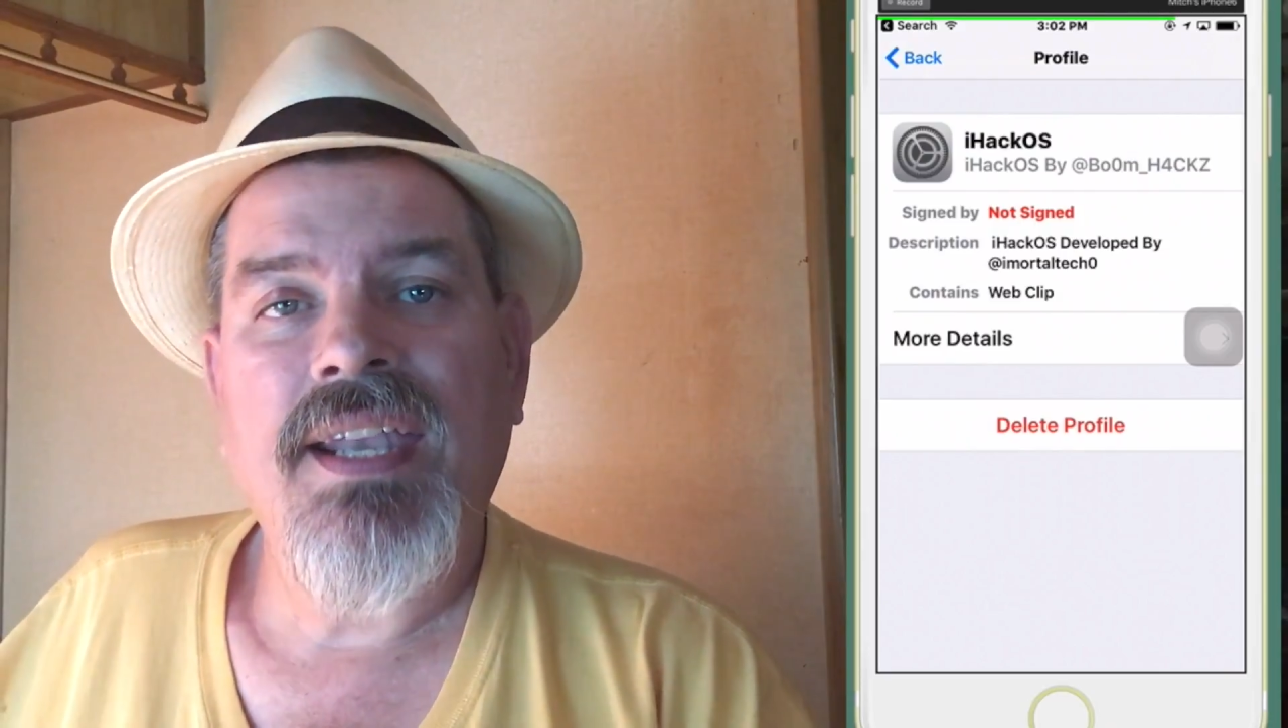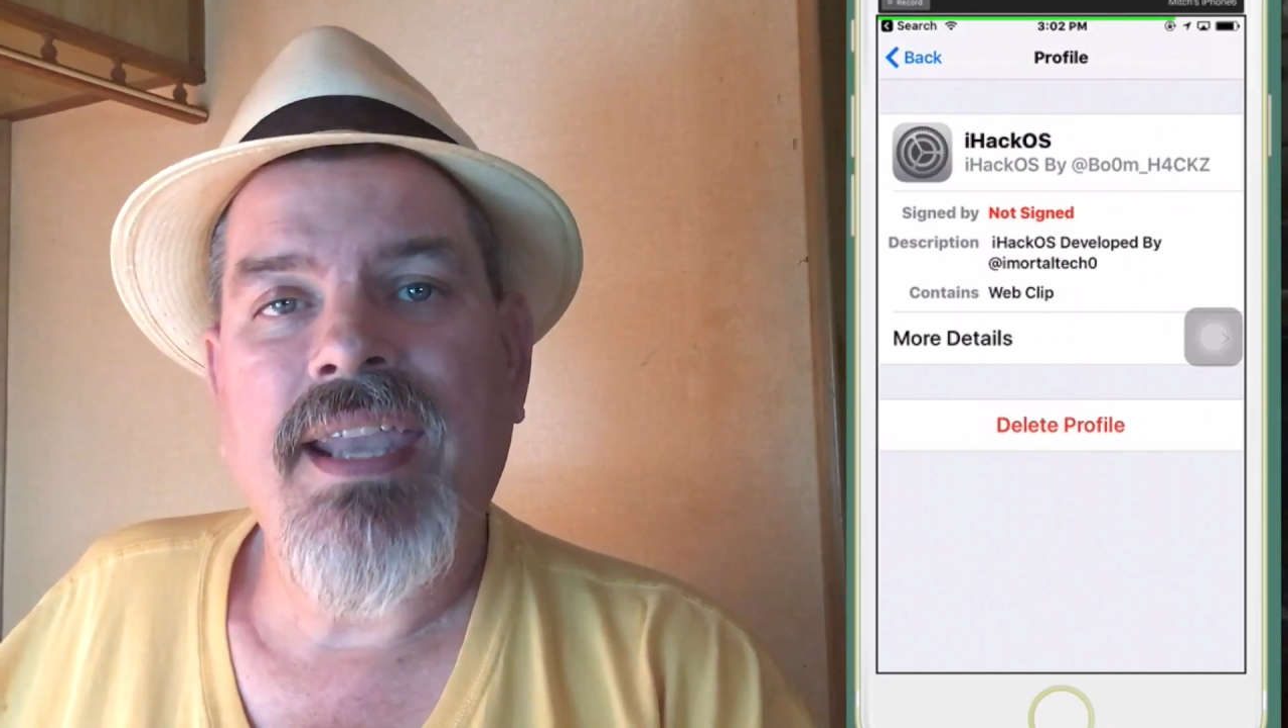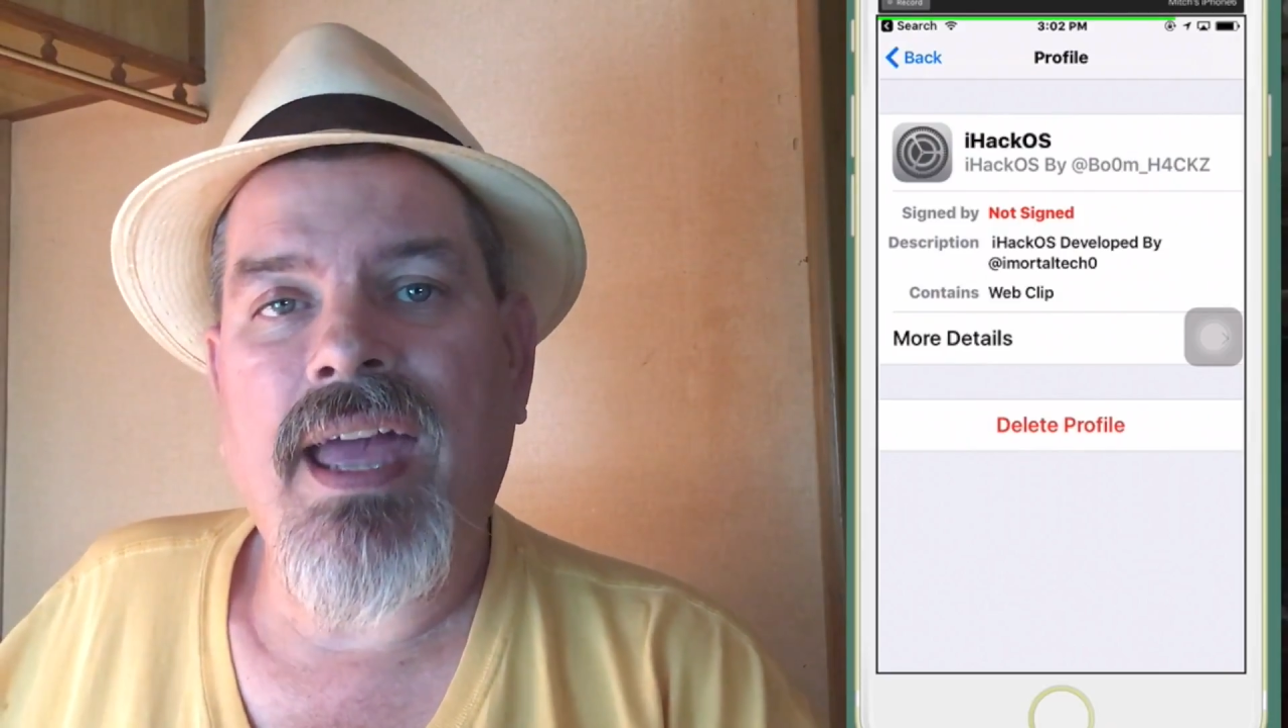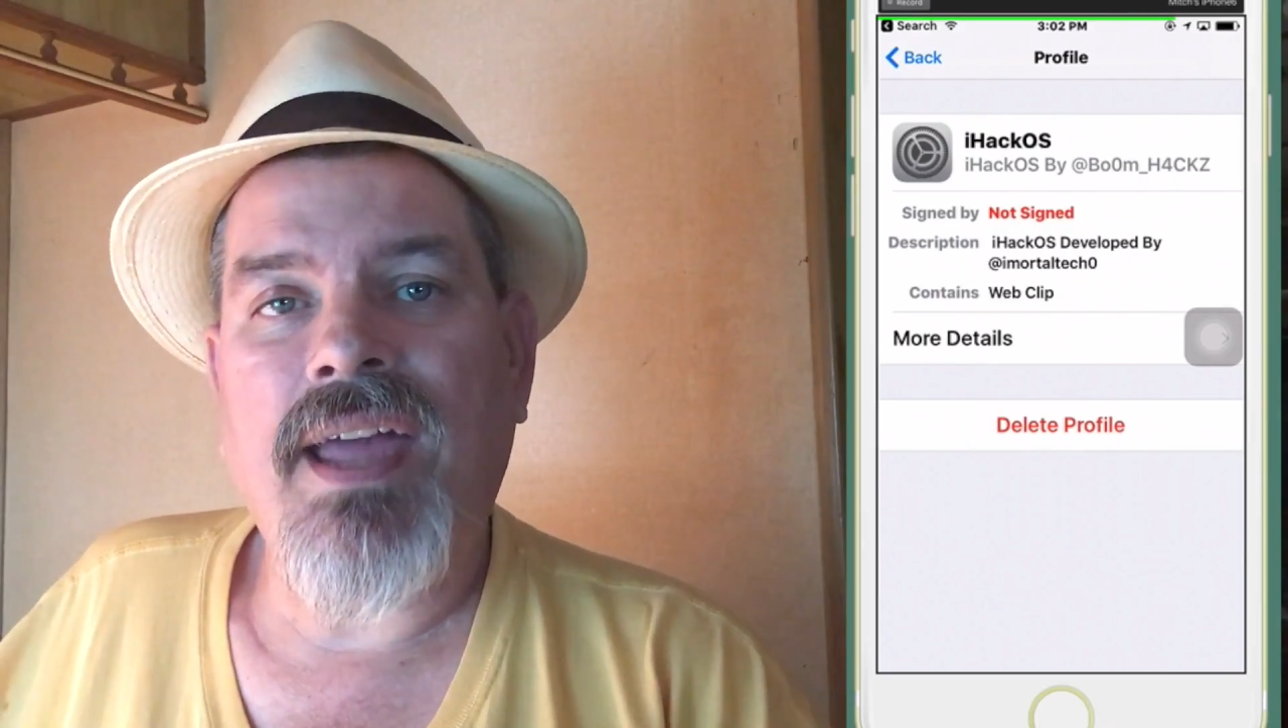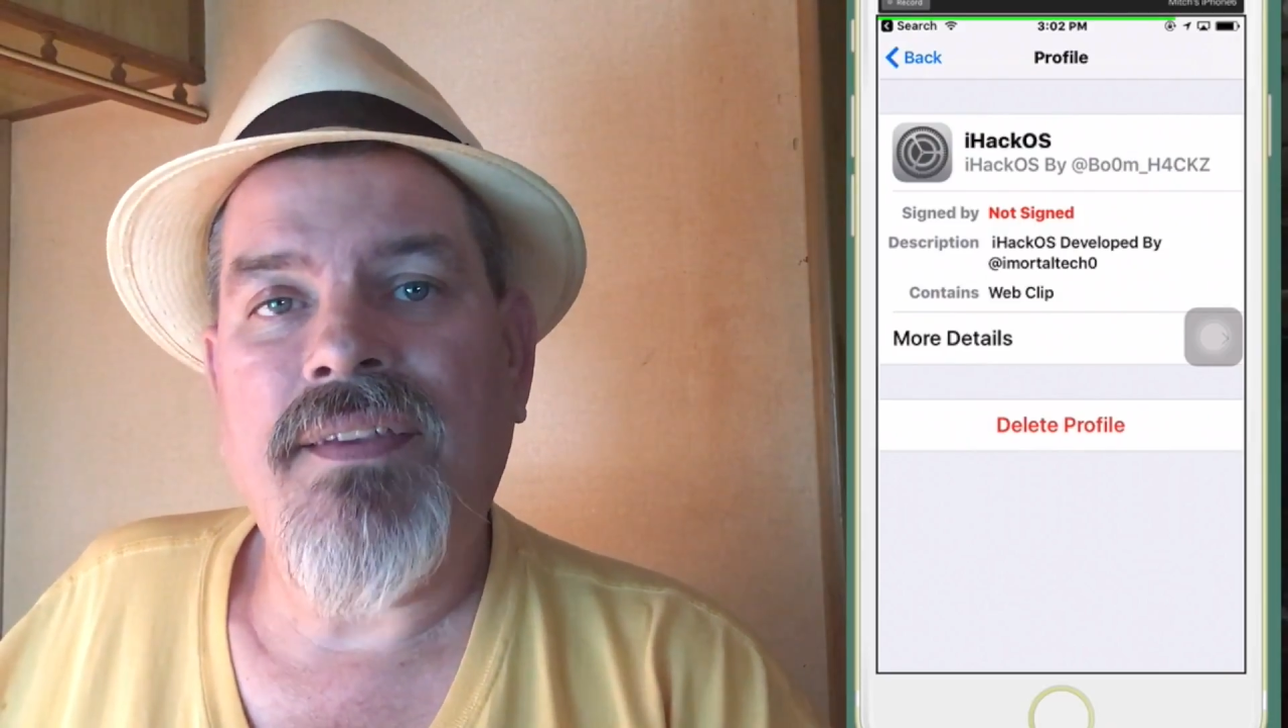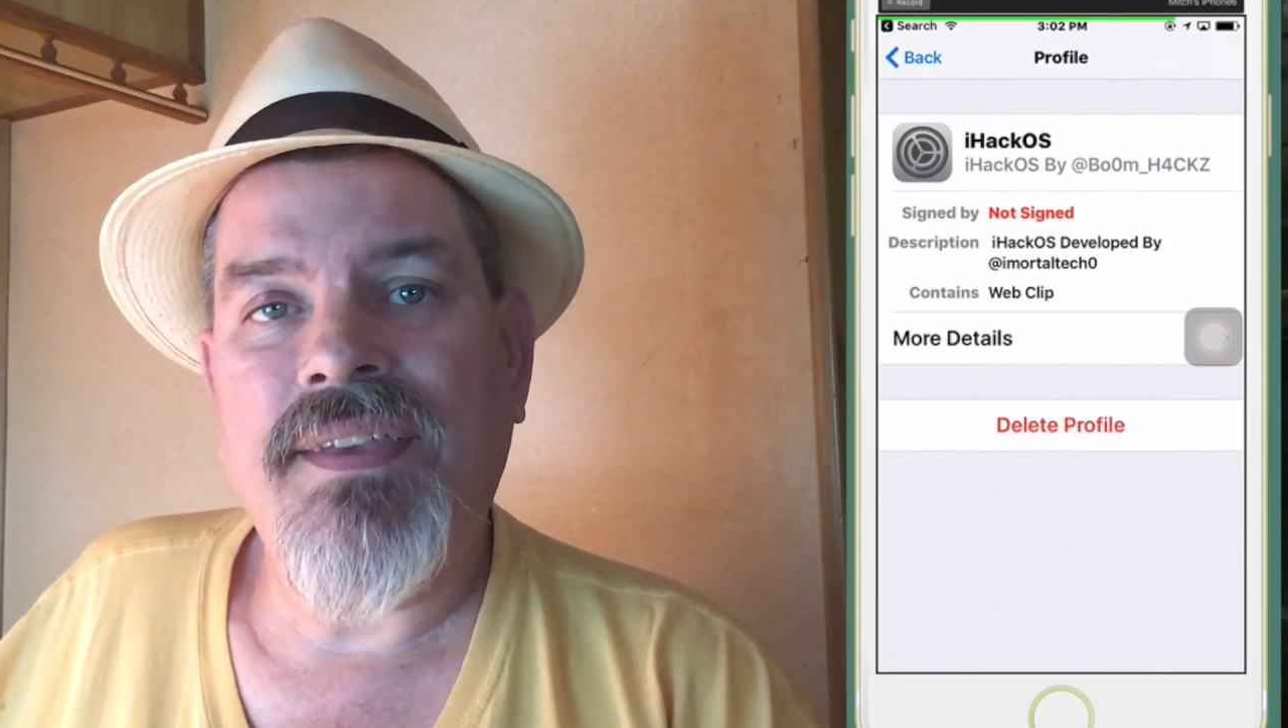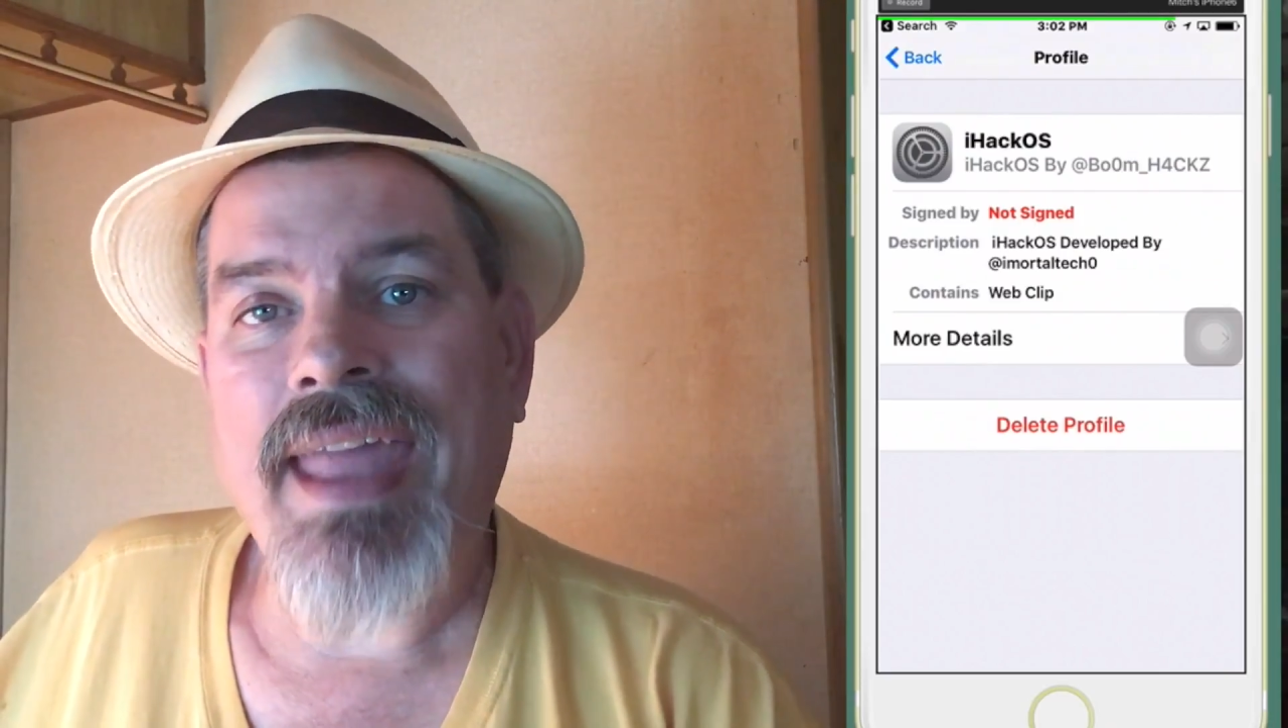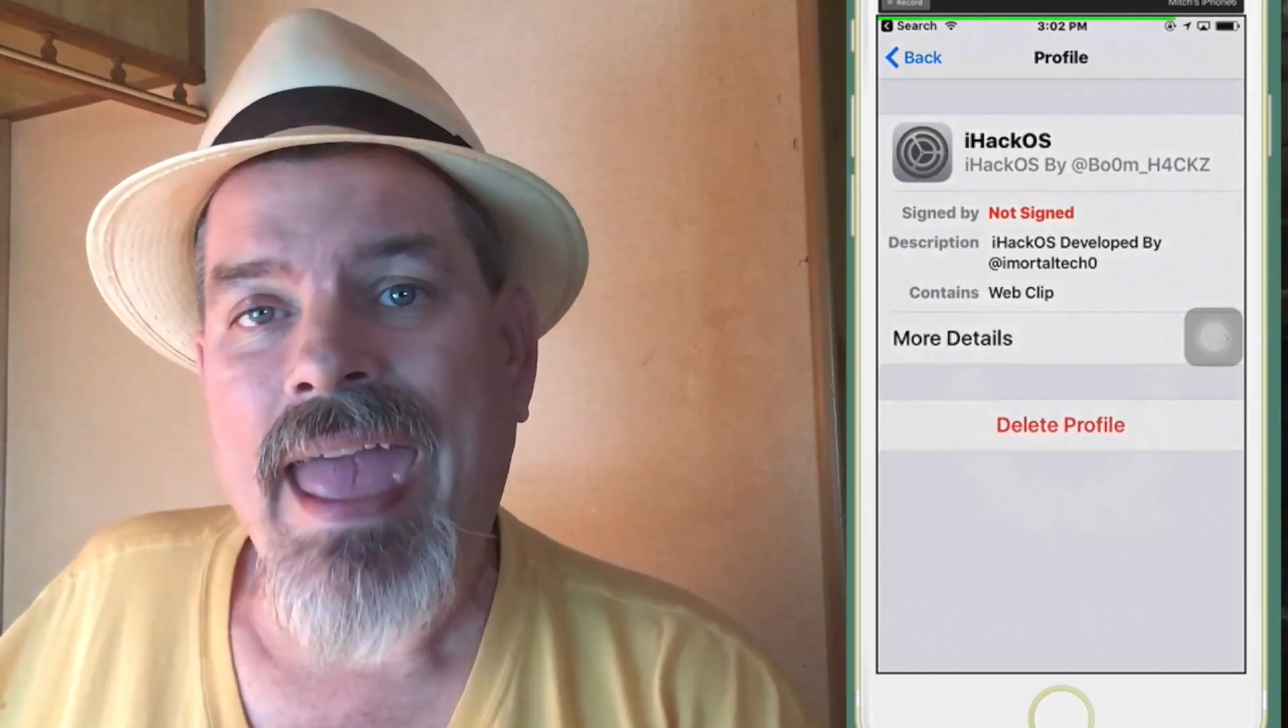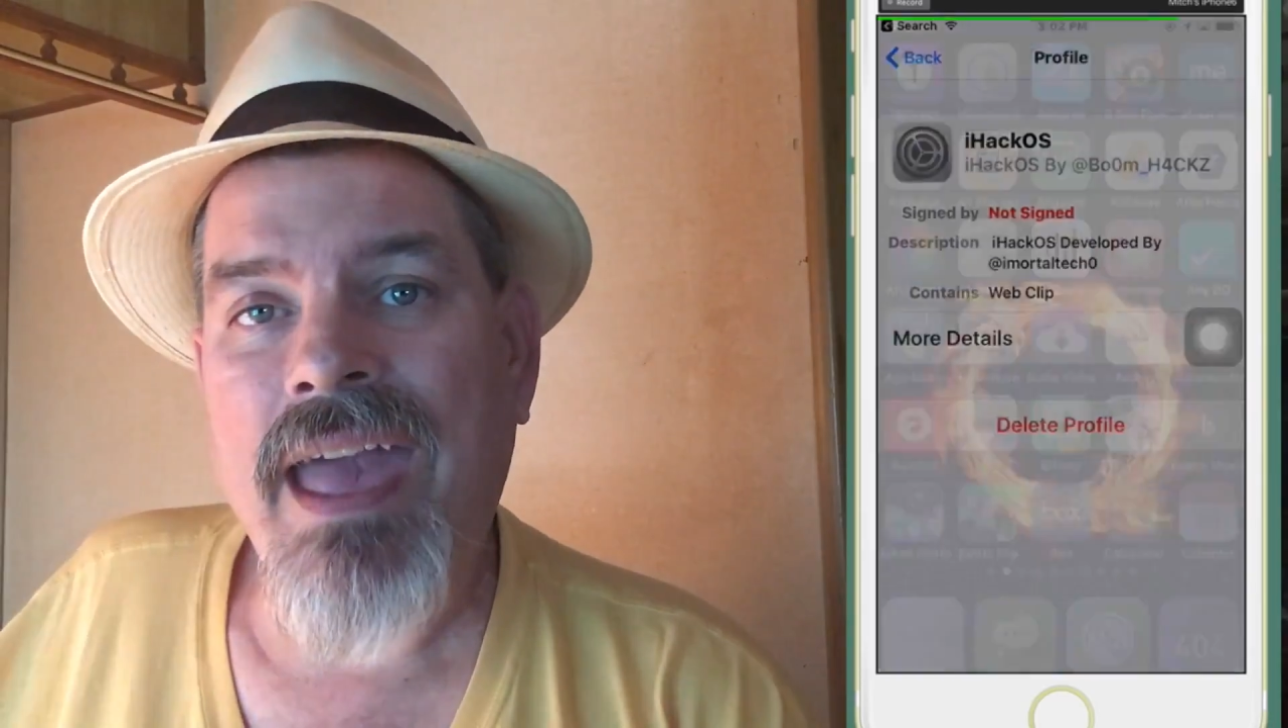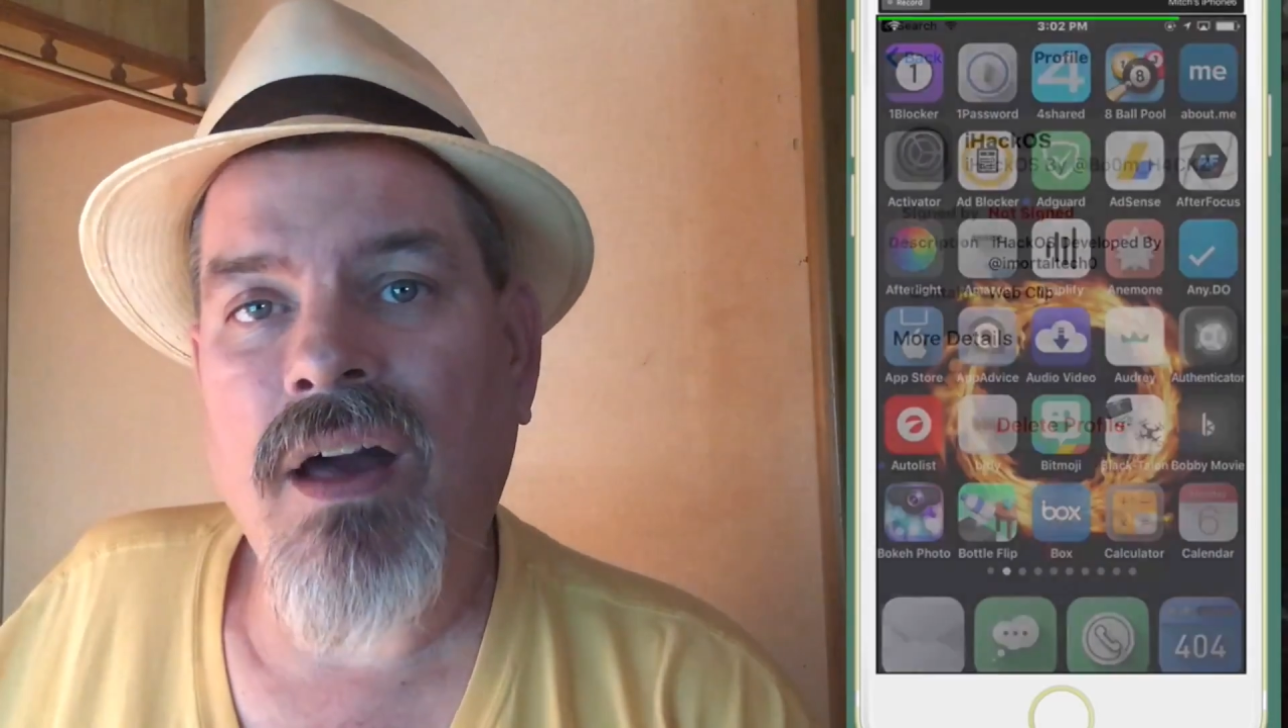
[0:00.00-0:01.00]
now
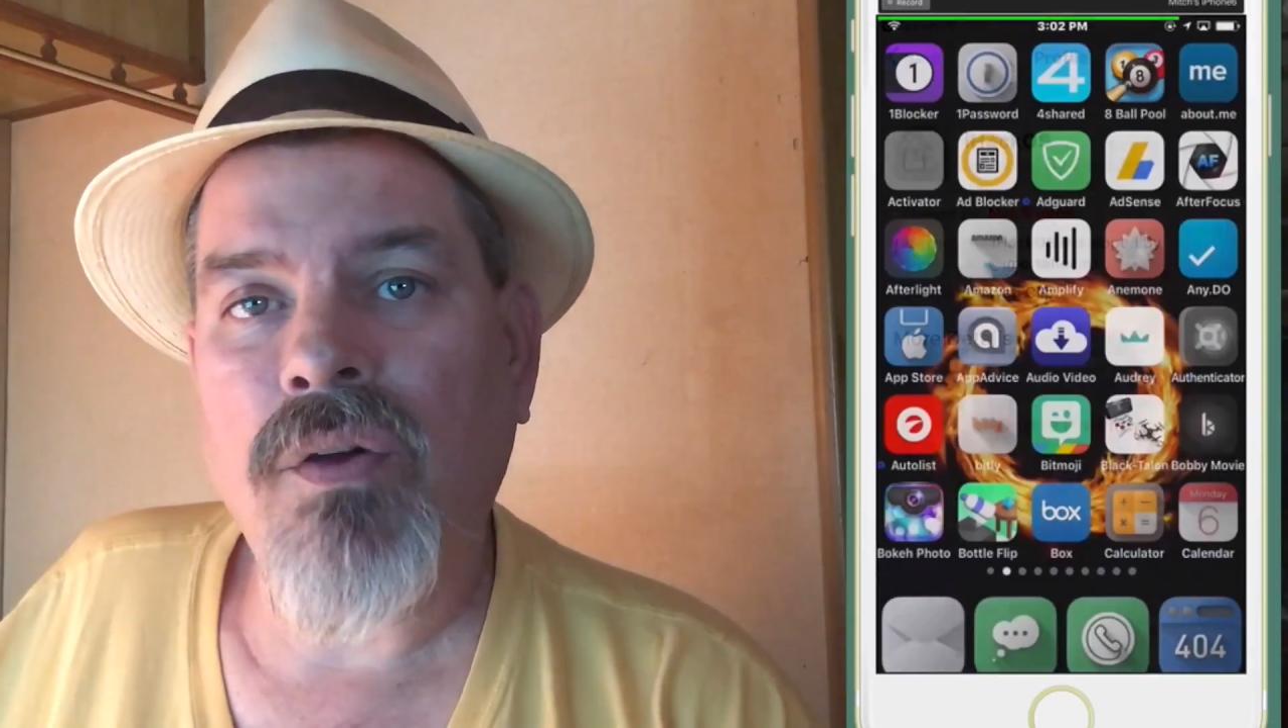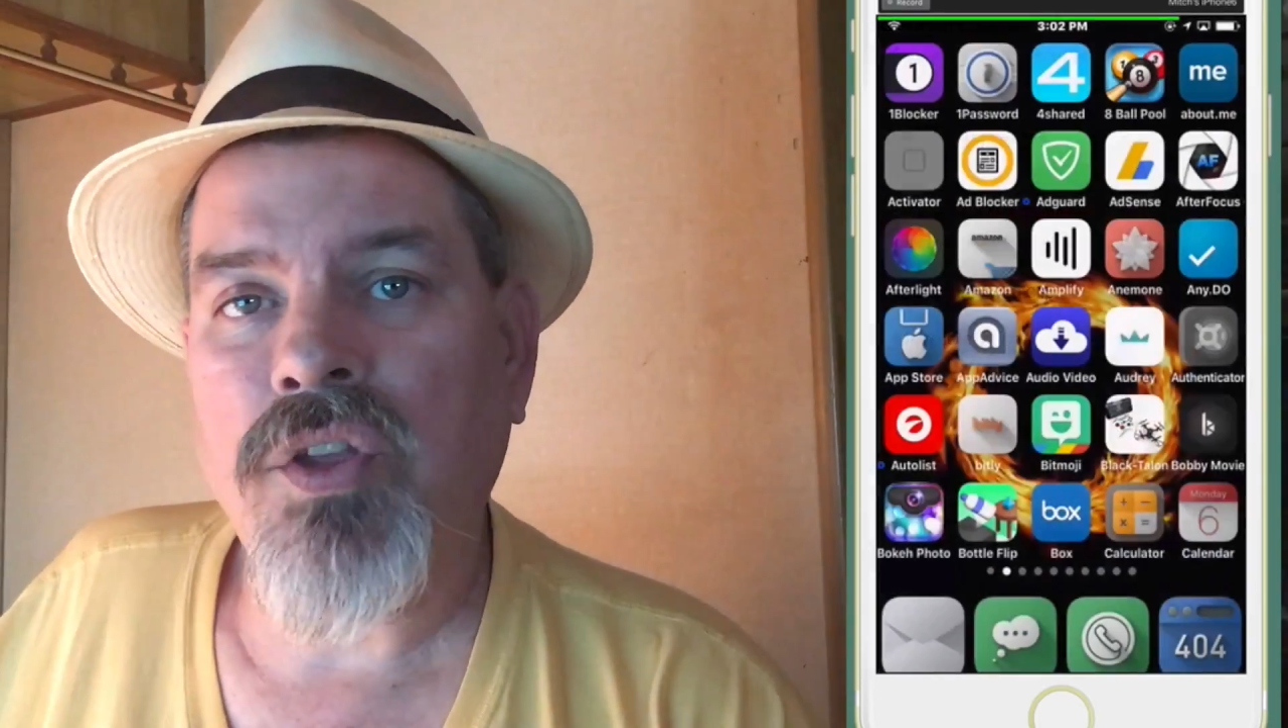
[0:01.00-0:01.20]
now